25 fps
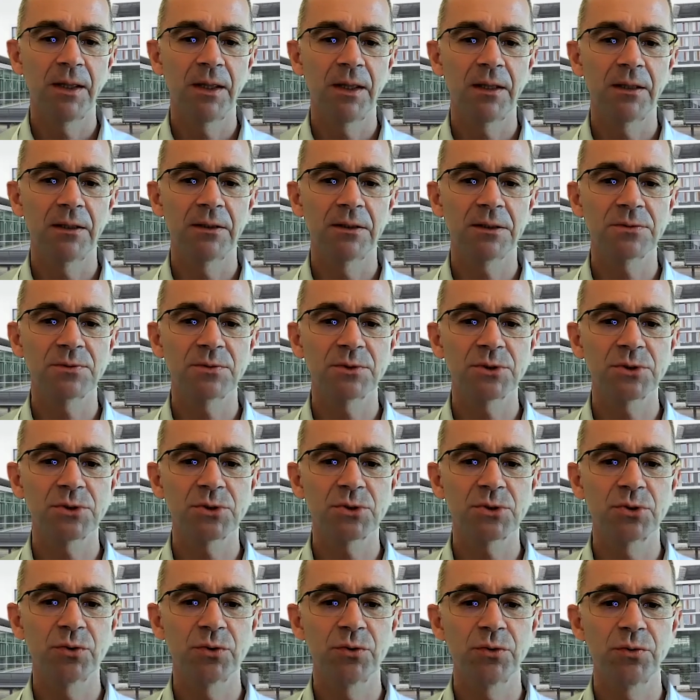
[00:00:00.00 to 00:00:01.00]
This was
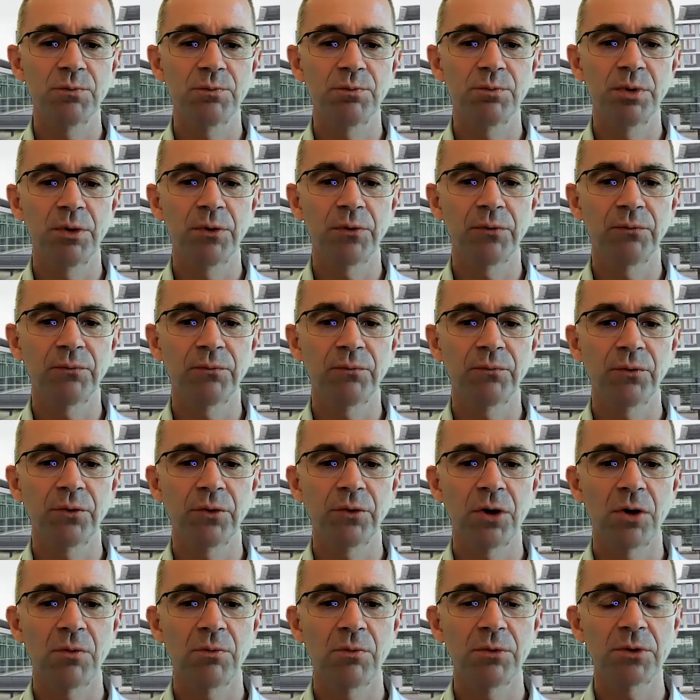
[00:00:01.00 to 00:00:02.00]
true both
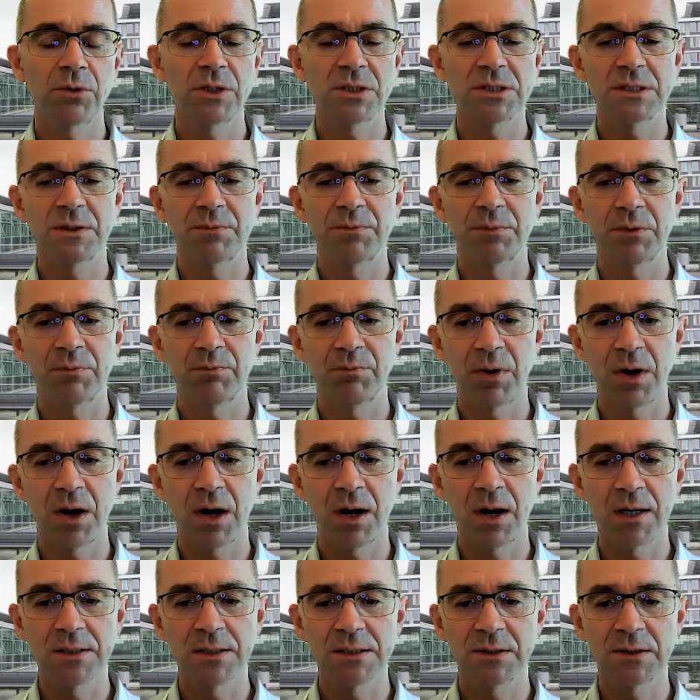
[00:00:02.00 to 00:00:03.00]
for hormone receptor
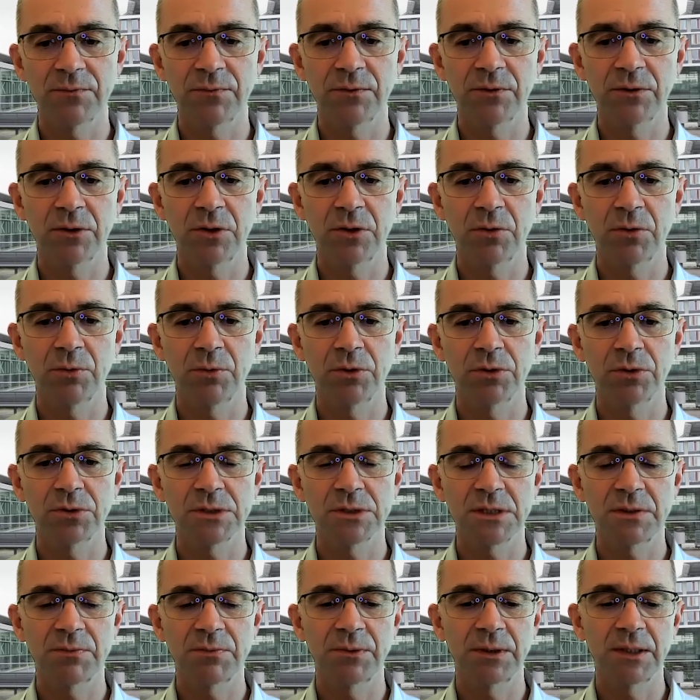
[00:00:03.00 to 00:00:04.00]
positive and hormone
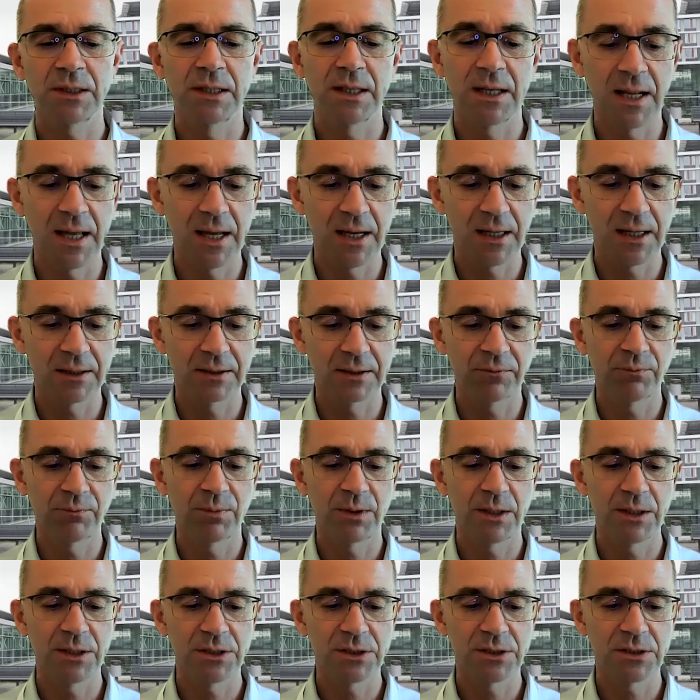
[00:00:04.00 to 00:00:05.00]
receptor negative
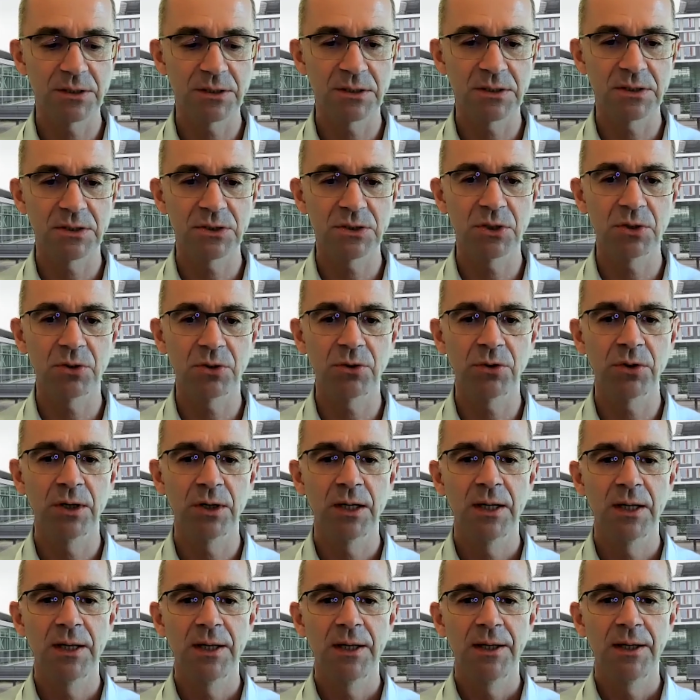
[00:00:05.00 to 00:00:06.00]
patients. So
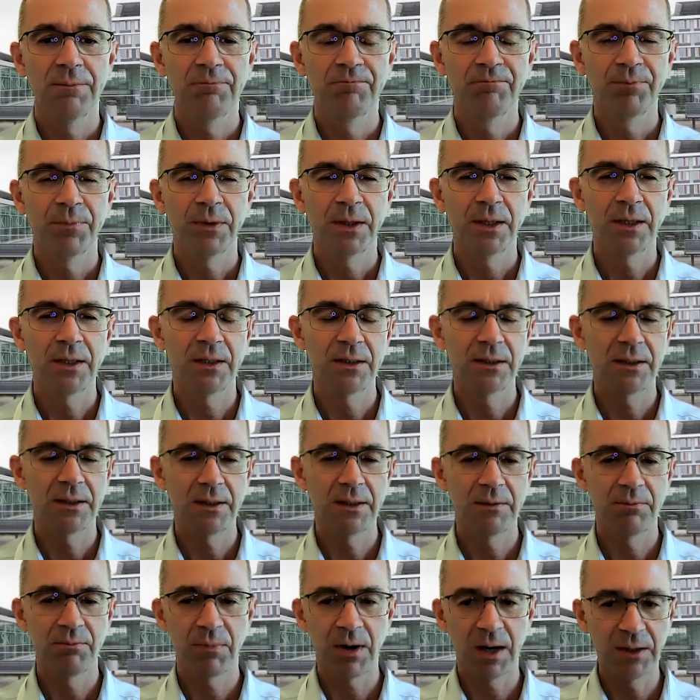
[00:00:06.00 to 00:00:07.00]

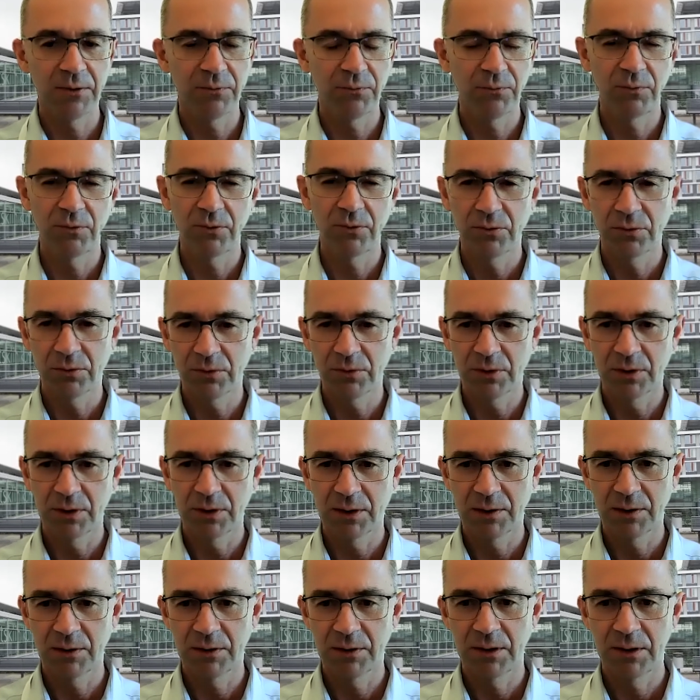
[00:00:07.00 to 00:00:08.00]
in my view,
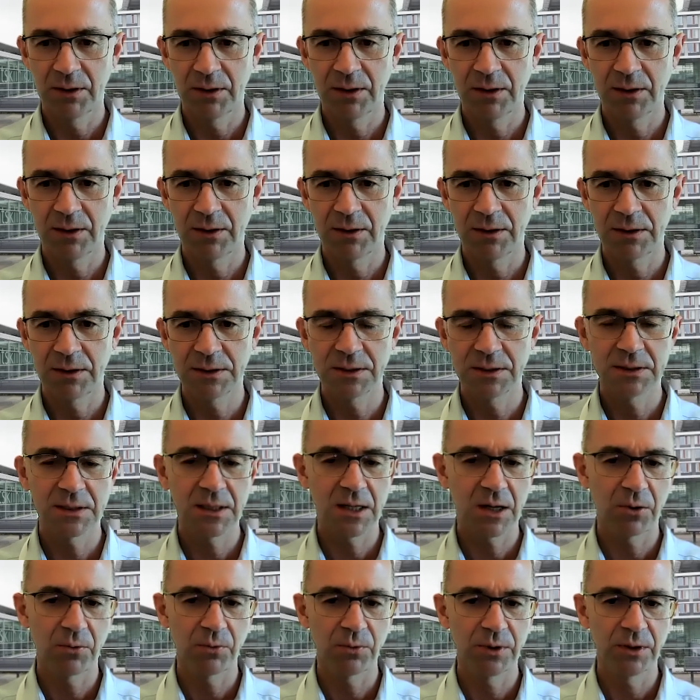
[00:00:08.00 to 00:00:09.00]
and this is
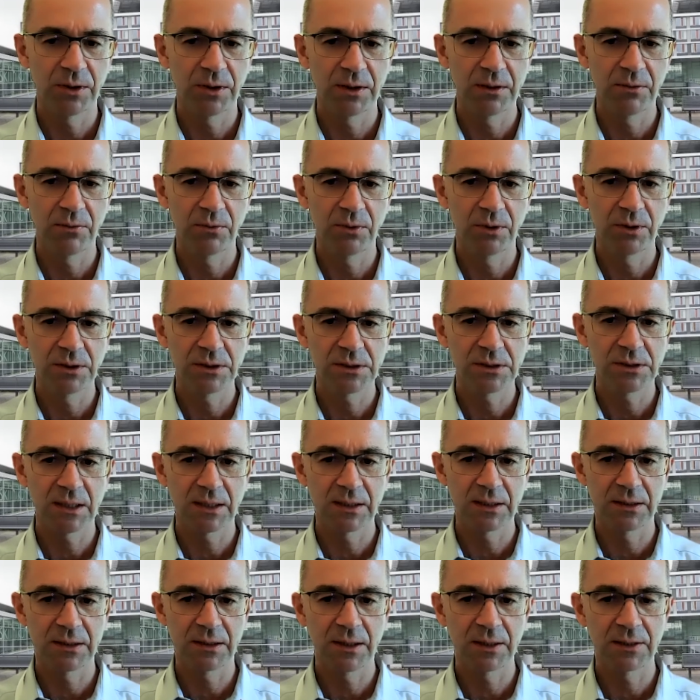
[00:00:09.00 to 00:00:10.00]
how we
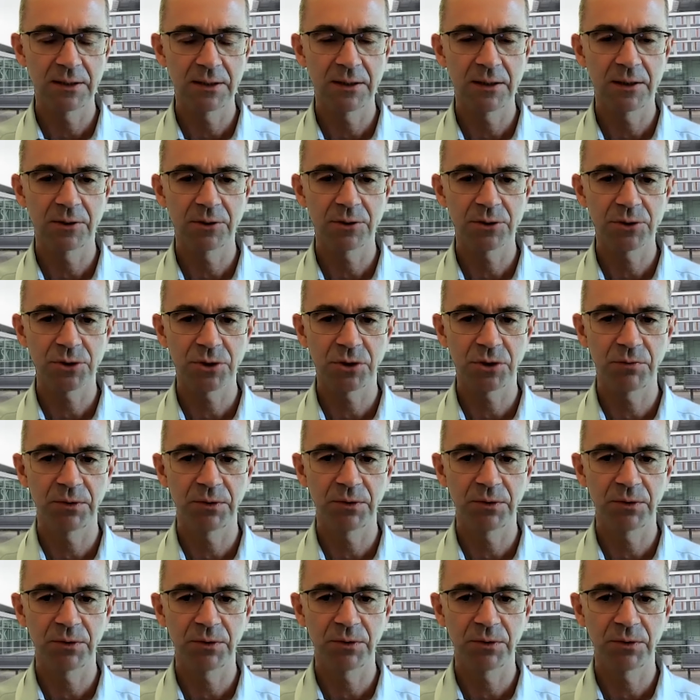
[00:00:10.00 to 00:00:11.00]
state that in our
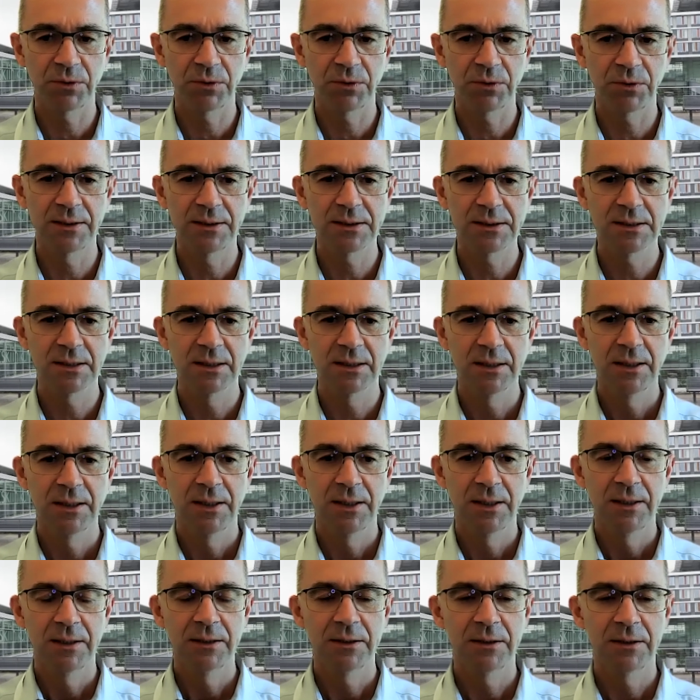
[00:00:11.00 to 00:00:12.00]
term guidelines,
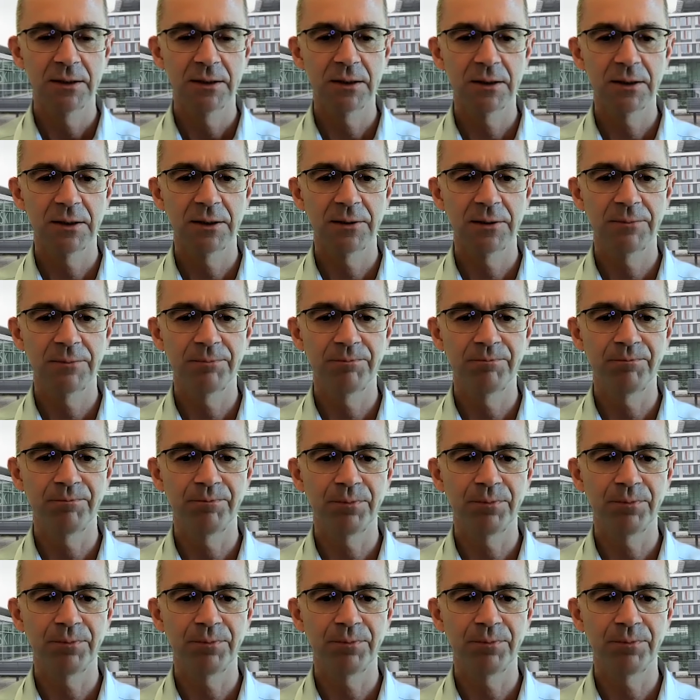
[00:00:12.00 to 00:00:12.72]
the